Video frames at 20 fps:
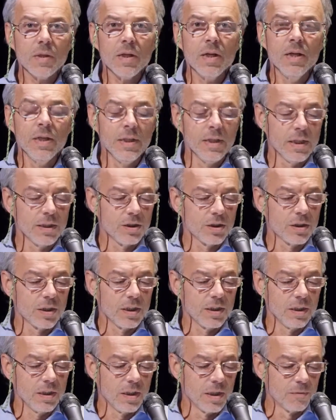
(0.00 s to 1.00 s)
He has
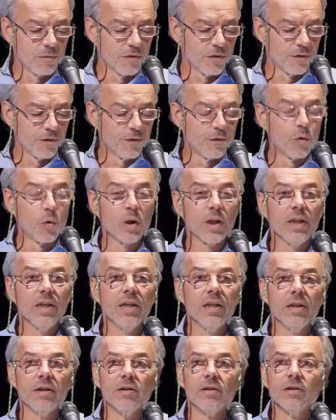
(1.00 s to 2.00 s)
studied them for 40
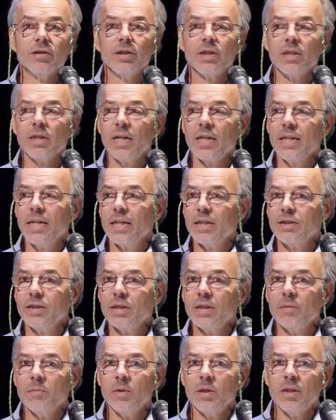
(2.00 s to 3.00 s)
years, and I
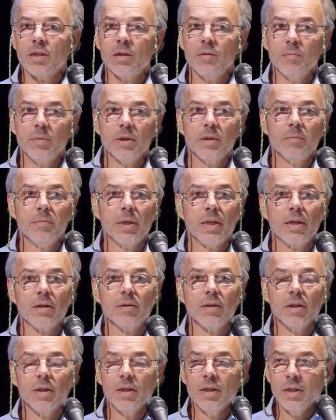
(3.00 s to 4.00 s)
asked him a little bit
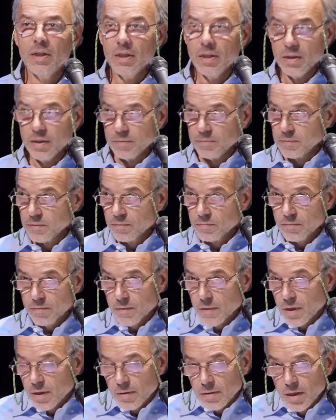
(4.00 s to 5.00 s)
about,
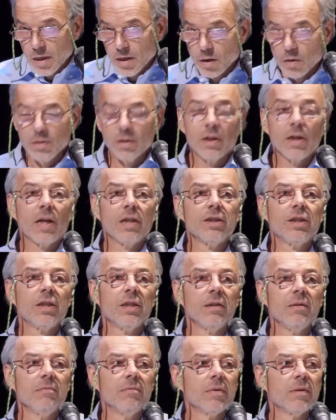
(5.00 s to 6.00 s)
has
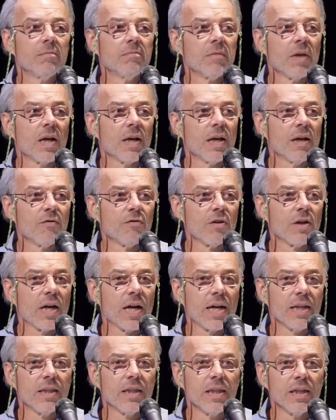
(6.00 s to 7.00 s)
he ever
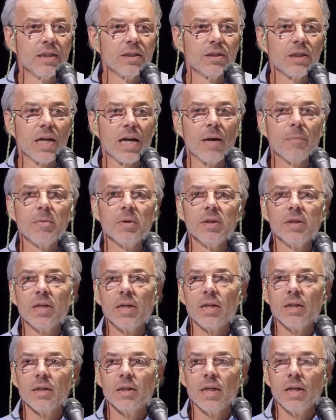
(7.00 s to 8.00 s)
had things happen
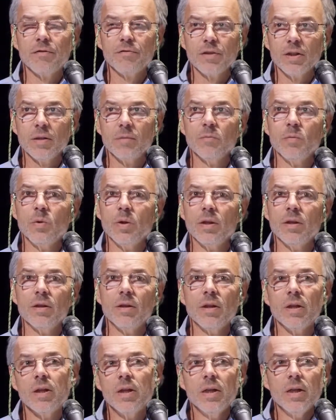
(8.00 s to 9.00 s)
that left him
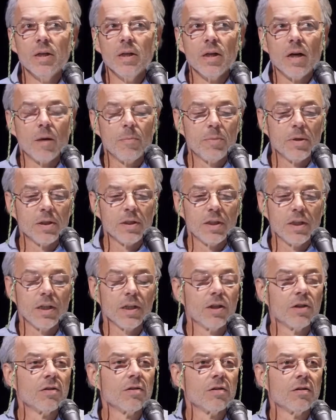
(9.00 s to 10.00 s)
with a
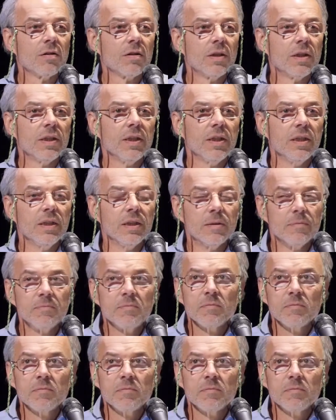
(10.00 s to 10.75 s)
particularly